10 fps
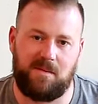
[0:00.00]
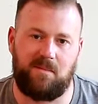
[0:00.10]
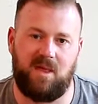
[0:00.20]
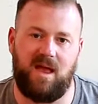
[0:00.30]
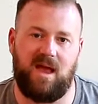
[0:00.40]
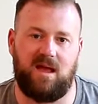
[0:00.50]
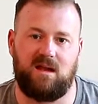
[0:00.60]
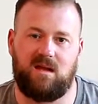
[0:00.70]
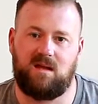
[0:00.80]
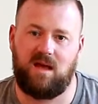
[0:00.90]
your plan.
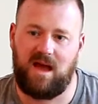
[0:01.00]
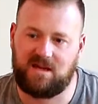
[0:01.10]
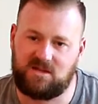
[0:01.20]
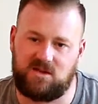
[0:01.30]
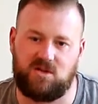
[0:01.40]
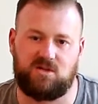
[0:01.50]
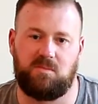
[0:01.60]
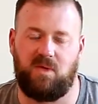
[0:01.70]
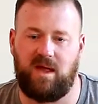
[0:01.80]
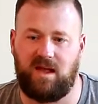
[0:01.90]
Execute your
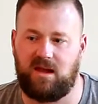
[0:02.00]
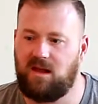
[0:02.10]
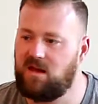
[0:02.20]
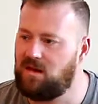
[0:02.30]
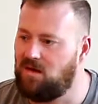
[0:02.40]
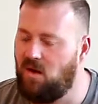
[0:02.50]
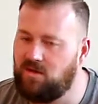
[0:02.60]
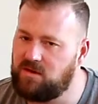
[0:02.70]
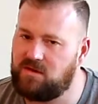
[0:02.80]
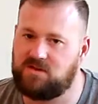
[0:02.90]
plan. Know
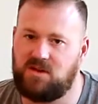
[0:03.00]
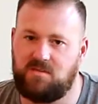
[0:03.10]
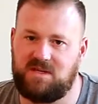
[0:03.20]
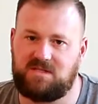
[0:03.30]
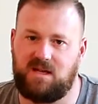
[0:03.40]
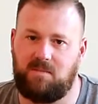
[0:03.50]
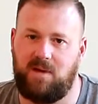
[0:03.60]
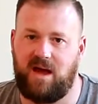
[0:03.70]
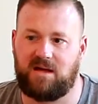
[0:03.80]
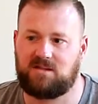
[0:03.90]
that there's going to be
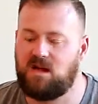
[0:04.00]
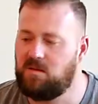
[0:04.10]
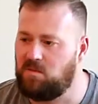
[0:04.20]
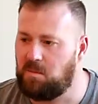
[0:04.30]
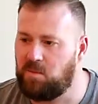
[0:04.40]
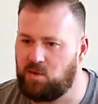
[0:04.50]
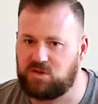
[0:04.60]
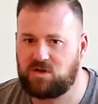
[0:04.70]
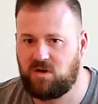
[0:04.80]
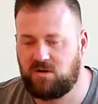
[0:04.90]
setbacks, but push